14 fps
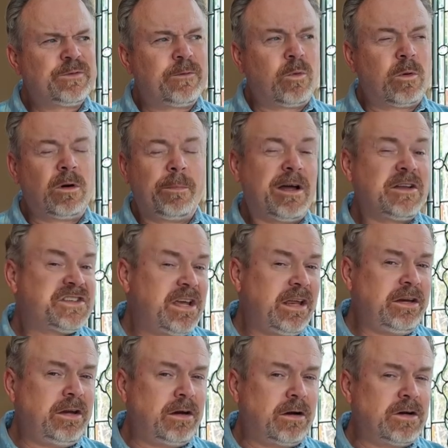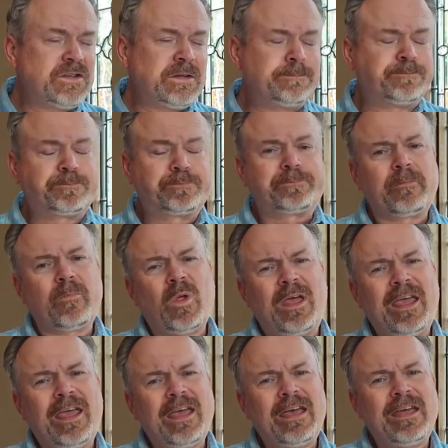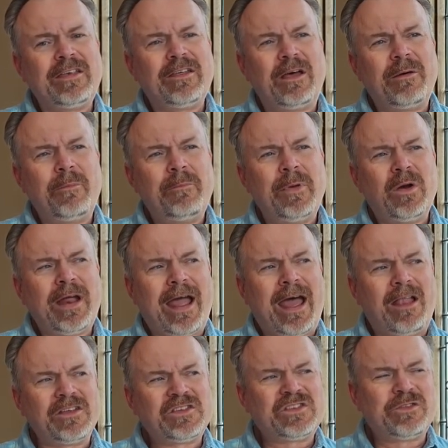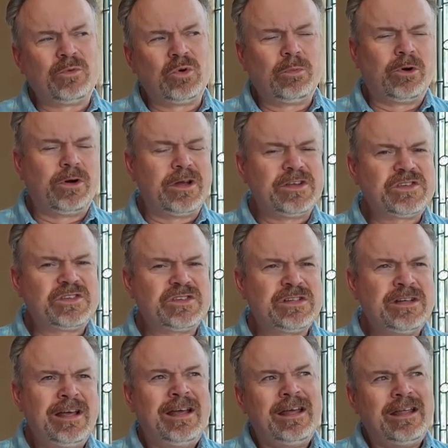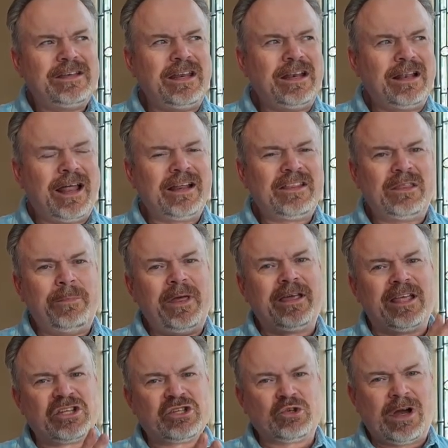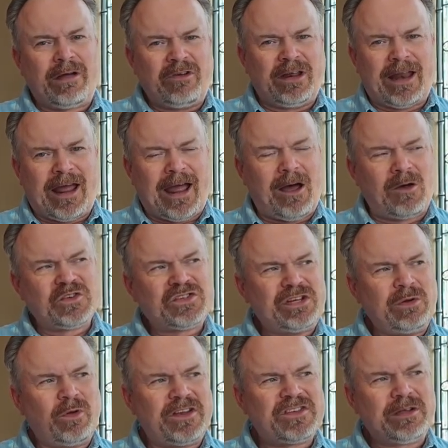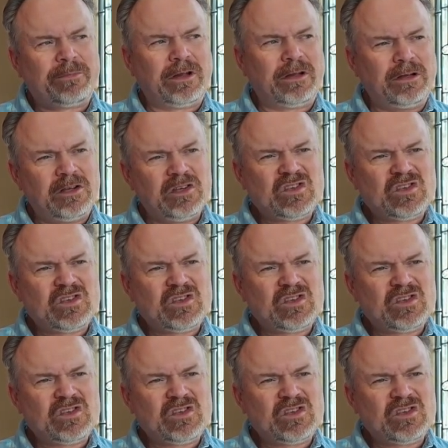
for about 10 years, and Mary Alice, the rumor is, didn't like the big extravagant house. She wanted something a little